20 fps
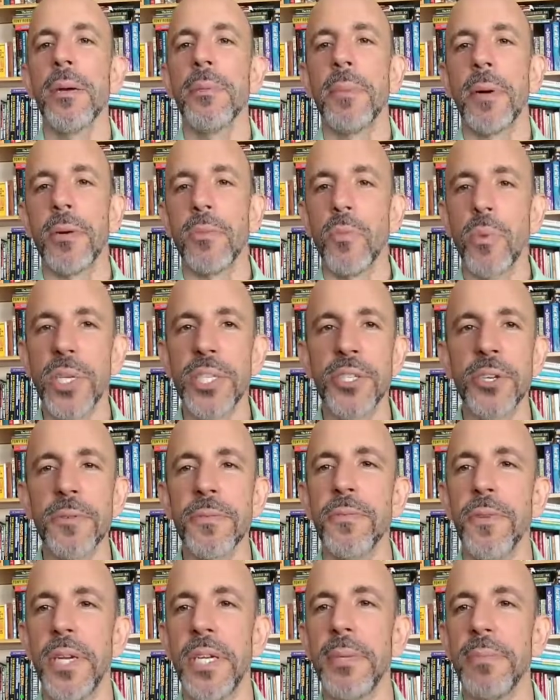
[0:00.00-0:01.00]
But what's your
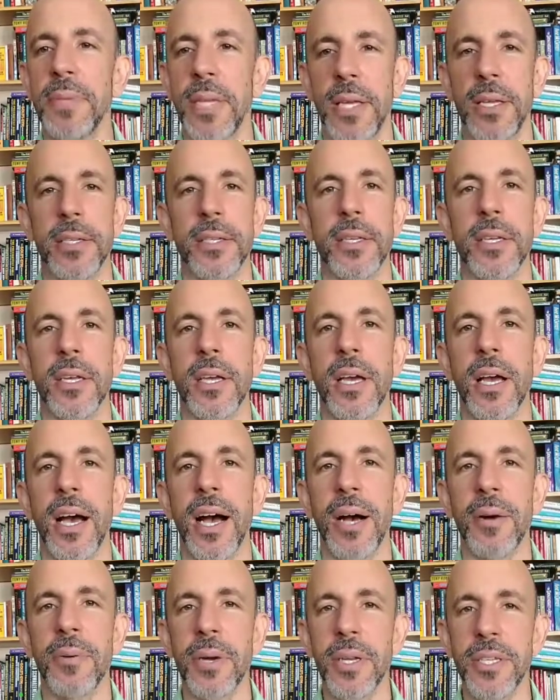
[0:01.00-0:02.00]
freedom date?
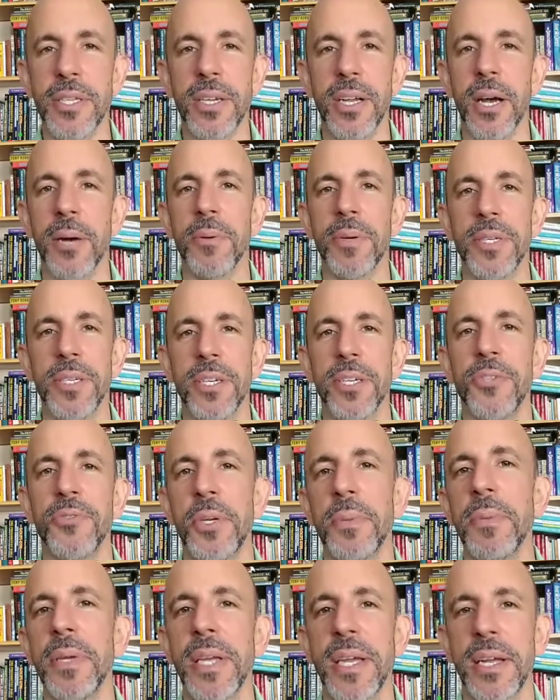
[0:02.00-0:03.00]
I want you to
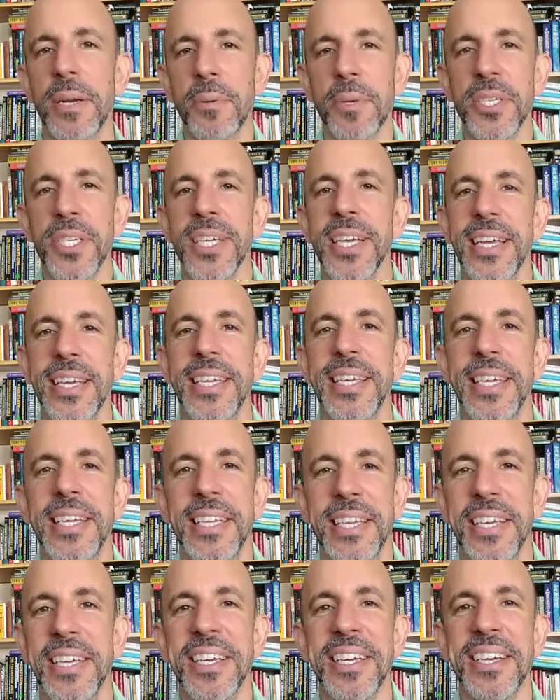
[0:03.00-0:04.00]
dream again. I want you to get
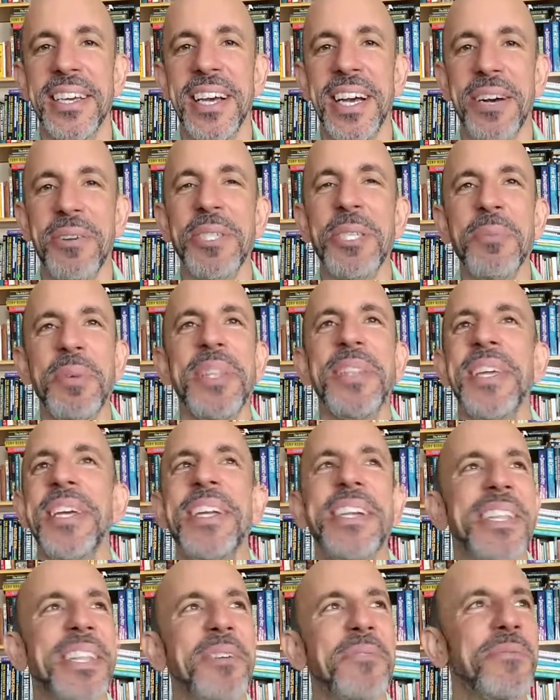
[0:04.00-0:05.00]
giddy. I want you to be
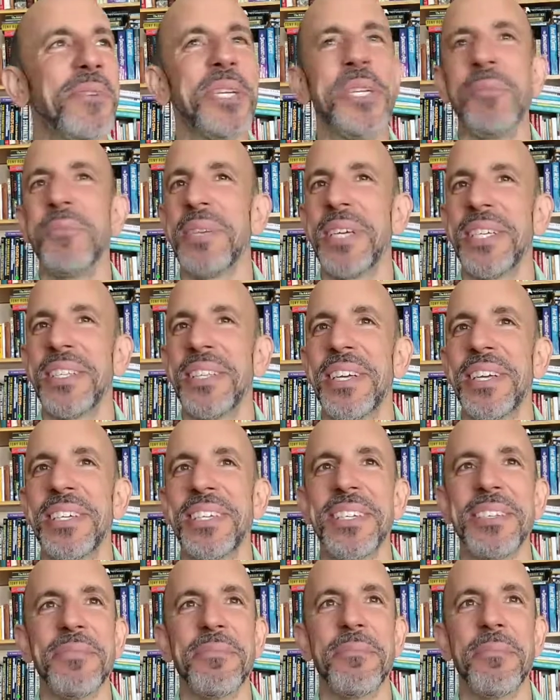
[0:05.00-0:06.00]
thinking of that freedom date
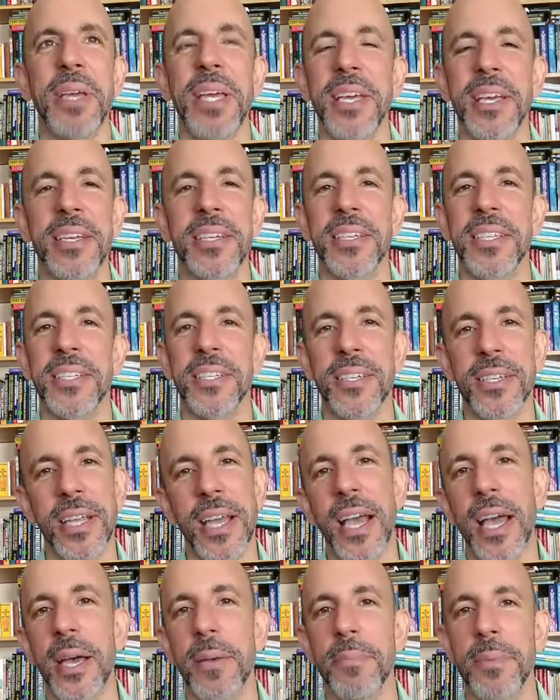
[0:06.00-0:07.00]
like, man, it's going to
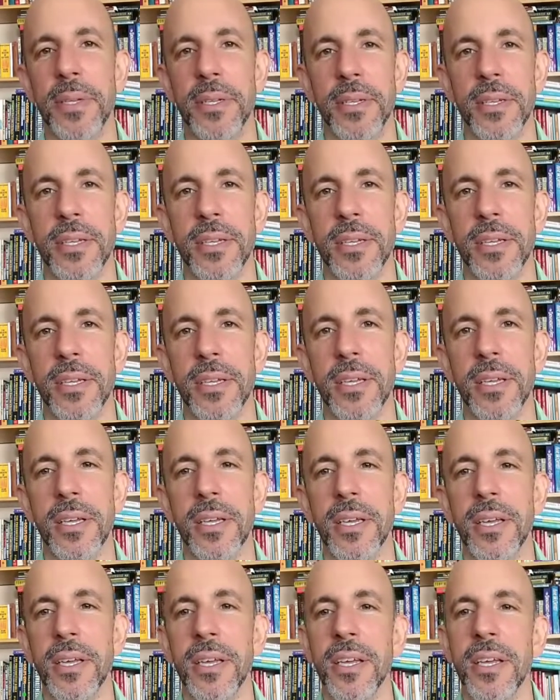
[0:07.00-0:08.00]
happen.
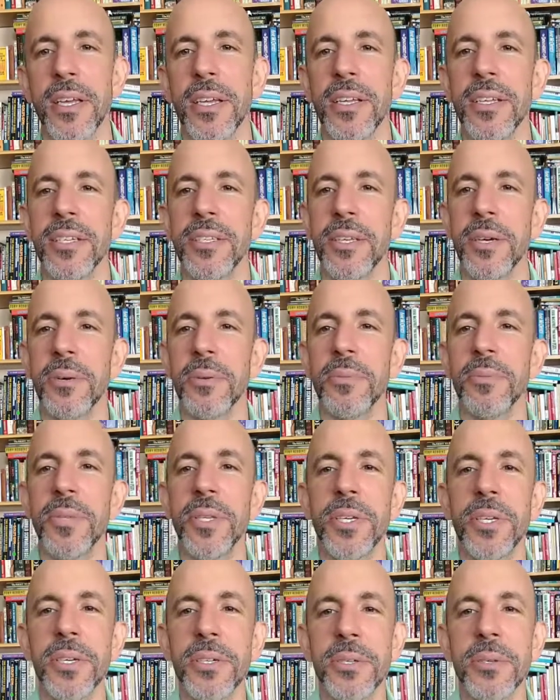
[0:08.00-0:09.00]
So
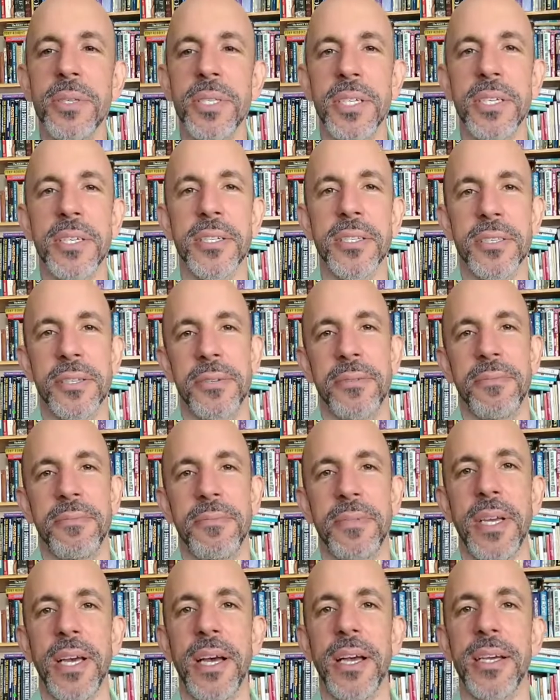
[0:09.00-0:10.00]
the good news is,
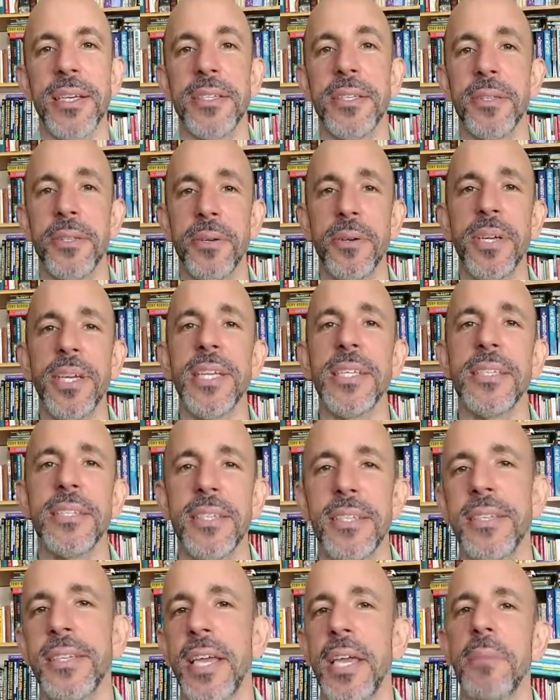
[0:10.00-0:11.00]
guys, that there is an
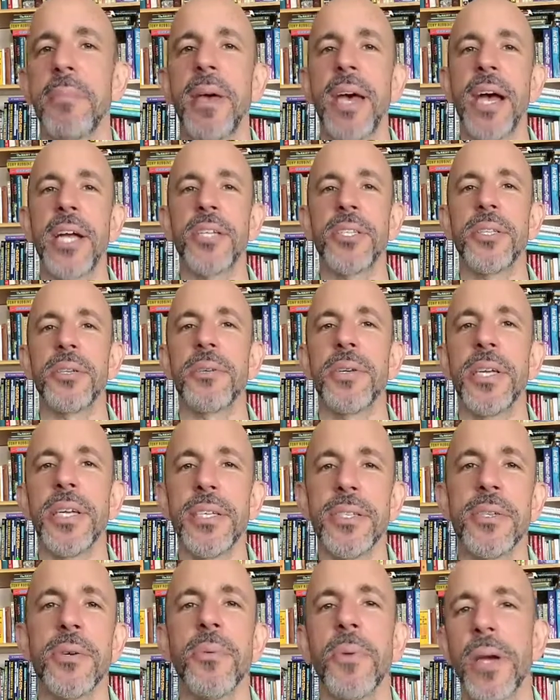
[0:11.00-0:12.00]
escape hatch. There
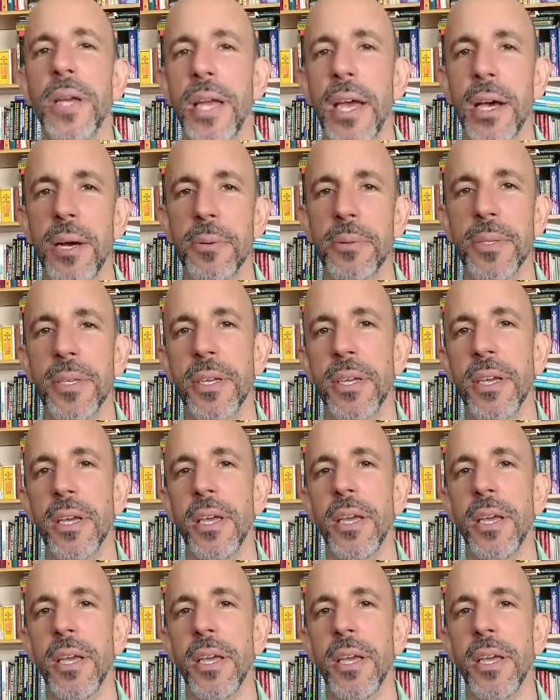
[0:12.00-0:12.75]
is a way out.